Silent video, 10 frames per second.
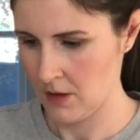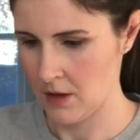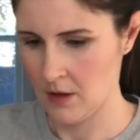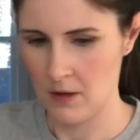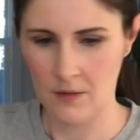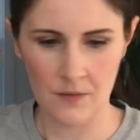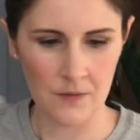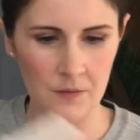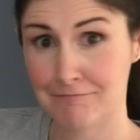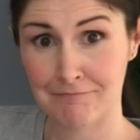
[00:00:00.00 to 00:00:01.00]
Okay.
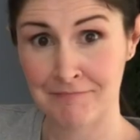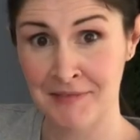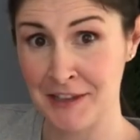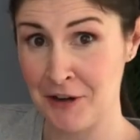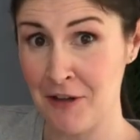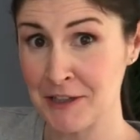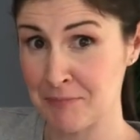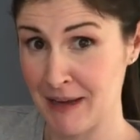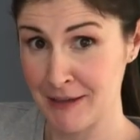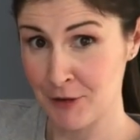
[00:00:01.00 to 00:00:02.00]
The tallest
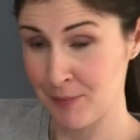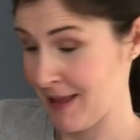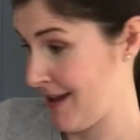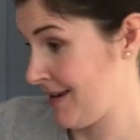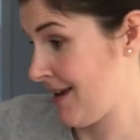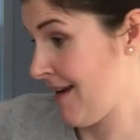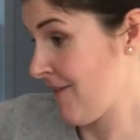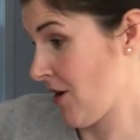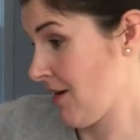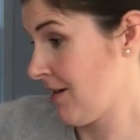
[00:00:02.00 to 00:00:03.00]
basil plant
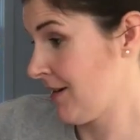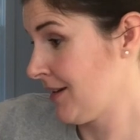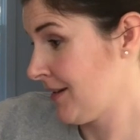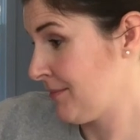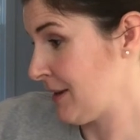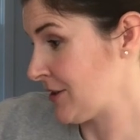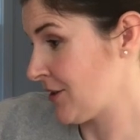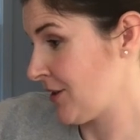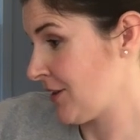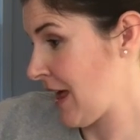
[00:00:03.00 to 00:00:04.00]
ever
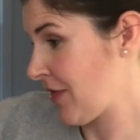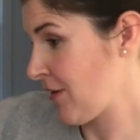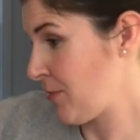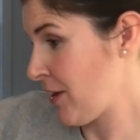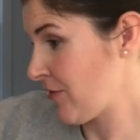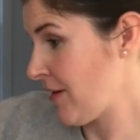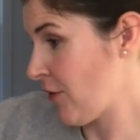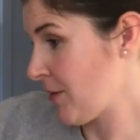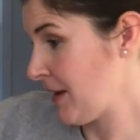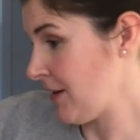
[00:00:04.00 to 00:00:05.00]
measured 3.34
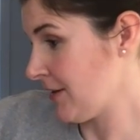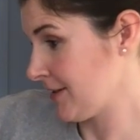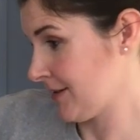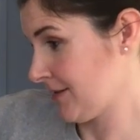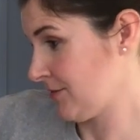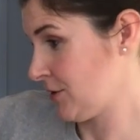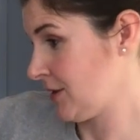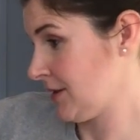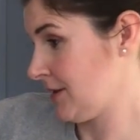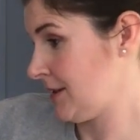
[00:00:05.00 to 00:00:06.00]
meters, which
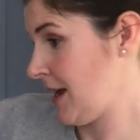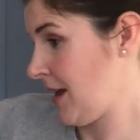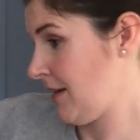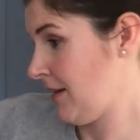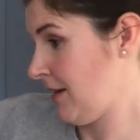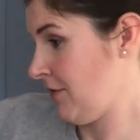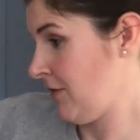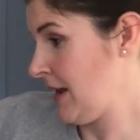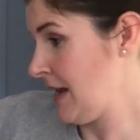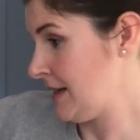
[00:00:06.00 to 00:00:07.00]
is 10
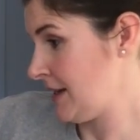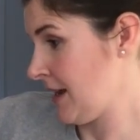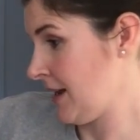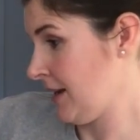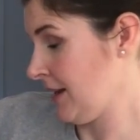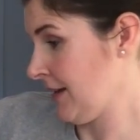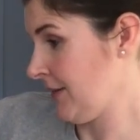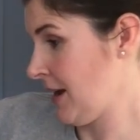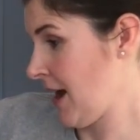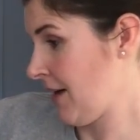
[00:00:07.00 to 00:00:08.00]
feet and
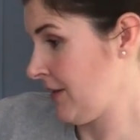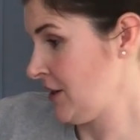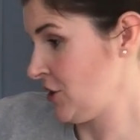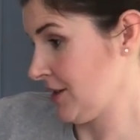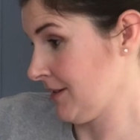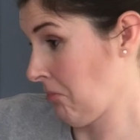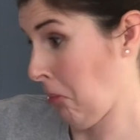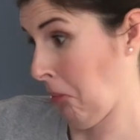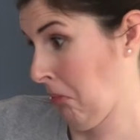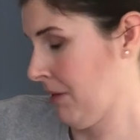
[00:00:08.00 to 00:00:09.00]
11.5 inches,
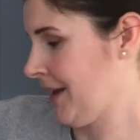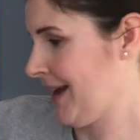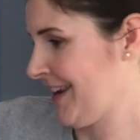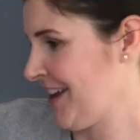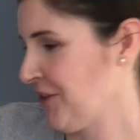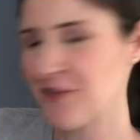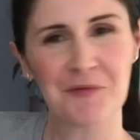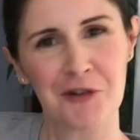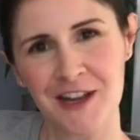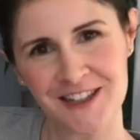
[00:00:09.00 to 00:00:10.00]
and hailed from
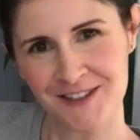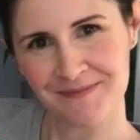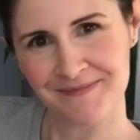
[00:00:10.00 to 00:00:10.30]
Greece.